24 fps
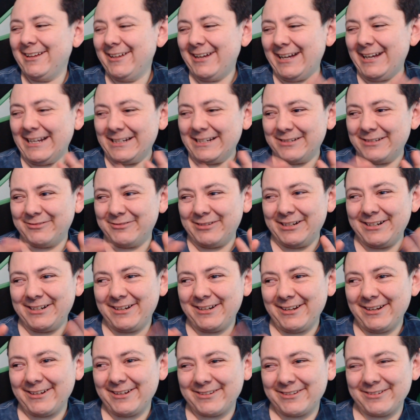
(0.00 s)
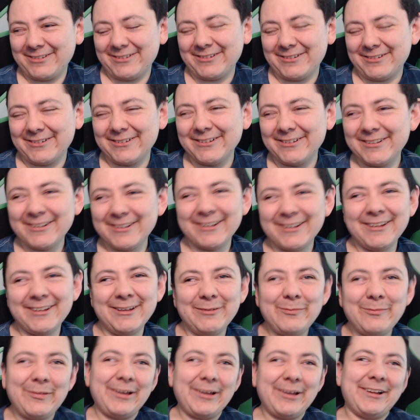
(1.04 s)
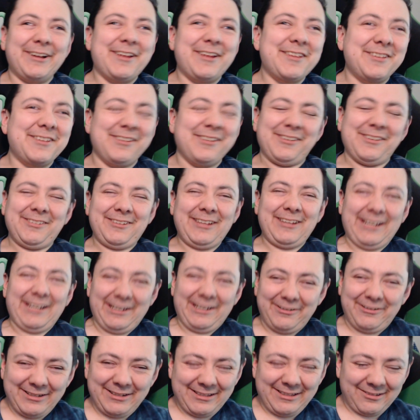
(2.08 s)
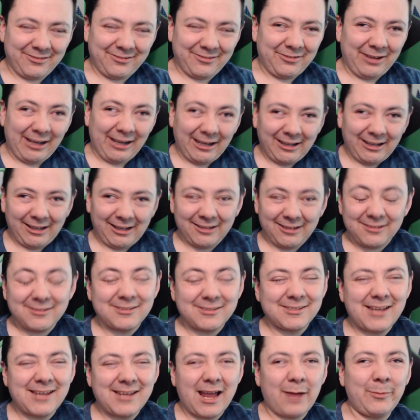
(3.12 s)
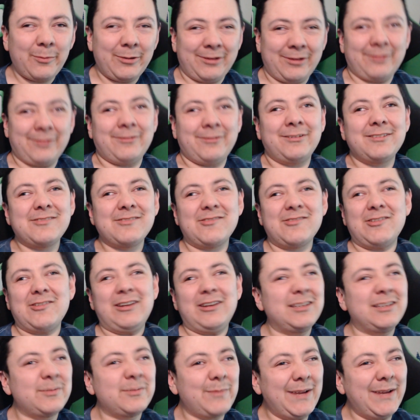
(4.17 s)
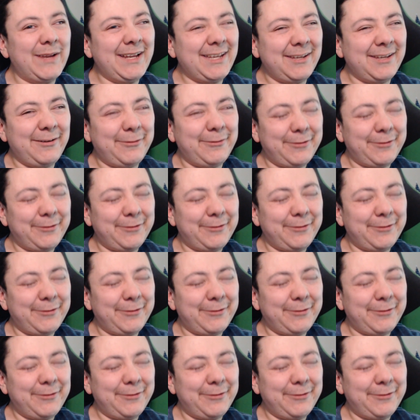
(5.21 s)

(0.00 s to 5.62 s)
I don't want to touch you. Because, you know, it's going to stab you. It's going to spike you.